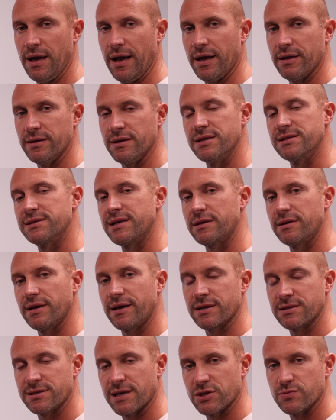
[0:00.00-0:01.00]
and these static
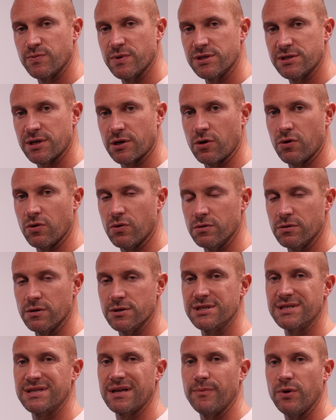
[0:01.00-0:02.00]
assessments are called
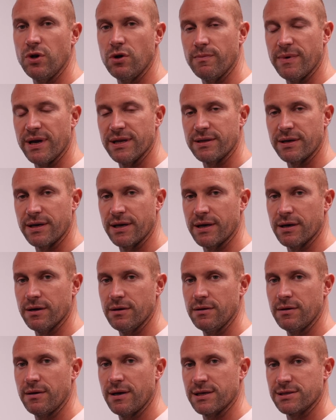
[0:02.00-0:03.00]
stabilometric
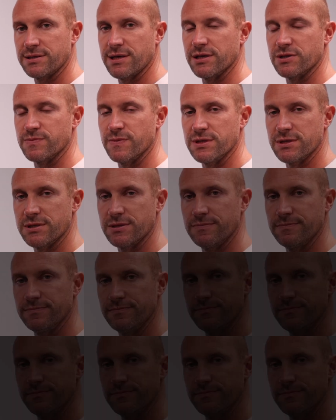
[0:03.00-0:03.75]
assessments.